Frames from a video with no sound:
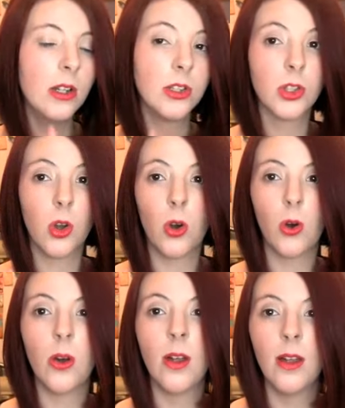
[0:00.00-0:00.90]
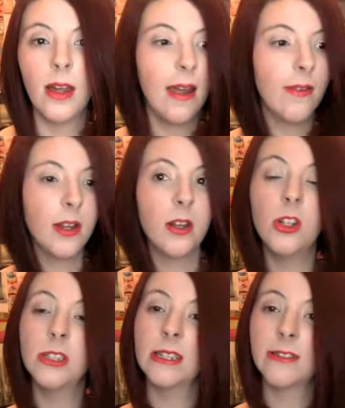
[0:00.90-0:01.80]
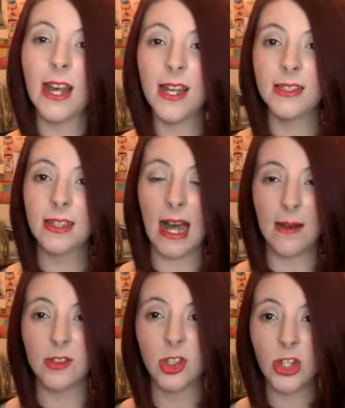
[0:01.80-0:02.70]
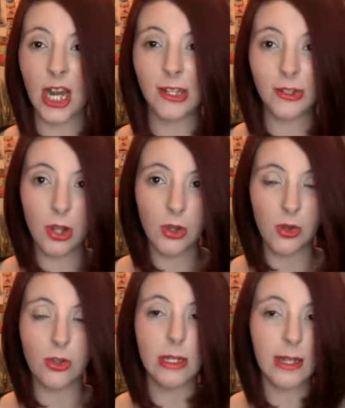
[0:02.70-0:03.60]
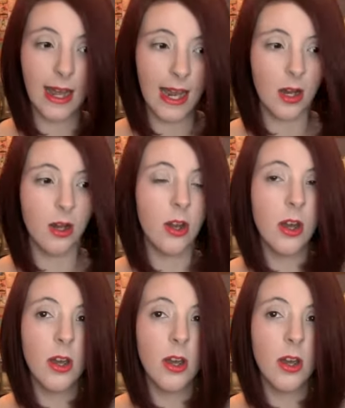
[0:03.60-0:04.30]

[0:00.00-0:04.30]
So if you're using this, I would suggest using a